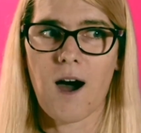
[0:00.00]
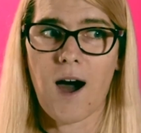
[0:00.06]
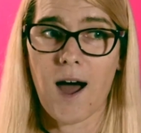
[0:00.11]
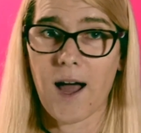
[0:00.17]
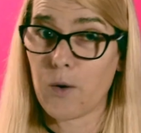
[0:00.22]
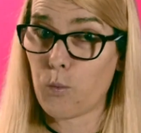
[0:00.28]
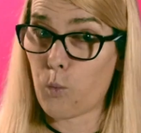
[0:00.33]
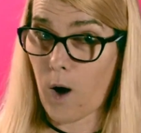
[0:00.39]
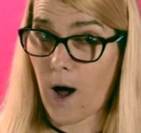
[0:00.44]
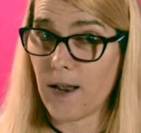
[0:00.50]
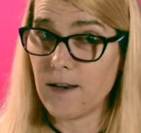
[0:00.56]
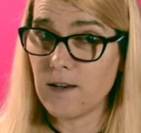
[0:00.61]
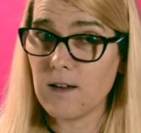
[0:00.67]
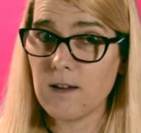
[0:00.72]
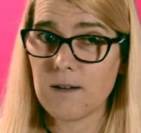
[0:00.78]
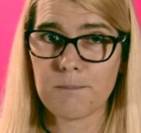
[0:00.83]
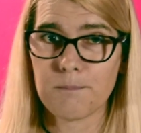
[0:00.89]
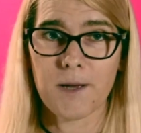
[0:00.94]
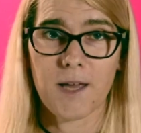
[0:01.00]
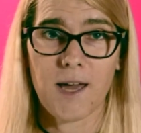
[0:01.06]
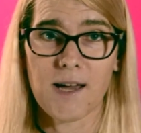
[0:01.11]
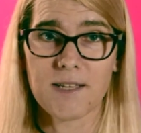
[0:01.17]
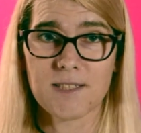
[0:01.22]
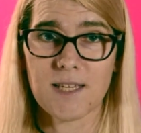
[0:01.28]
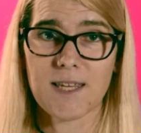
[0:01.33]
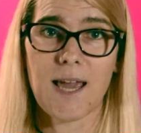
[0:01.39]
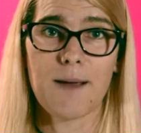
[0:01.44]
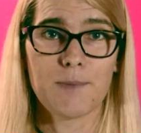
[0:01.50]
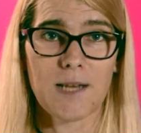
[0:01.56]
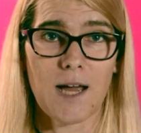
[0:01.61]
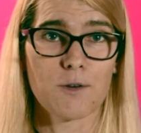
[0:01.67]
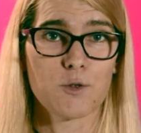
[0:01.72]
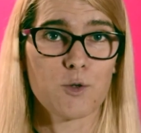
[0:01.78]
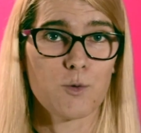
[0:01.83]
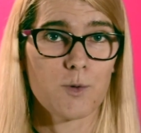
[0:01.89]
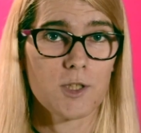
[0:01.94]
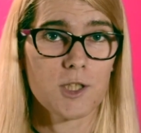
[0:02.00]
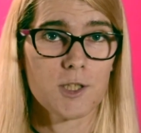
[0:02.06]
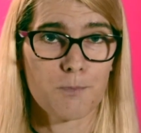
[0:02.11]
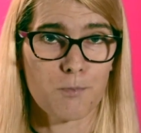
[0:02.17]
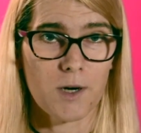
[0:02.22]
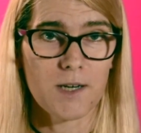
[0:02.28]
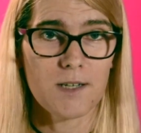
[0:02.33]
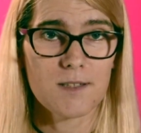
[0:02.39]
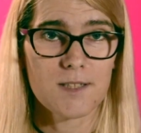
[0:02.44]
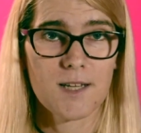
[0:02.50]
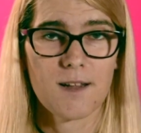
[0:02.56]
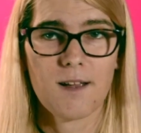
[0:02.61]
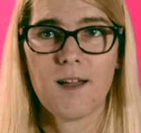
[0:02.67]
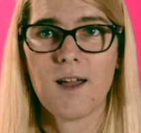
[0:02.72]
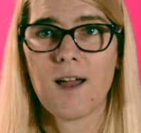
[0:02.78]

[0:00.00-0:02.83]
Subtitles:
I won because it came down to a sprint.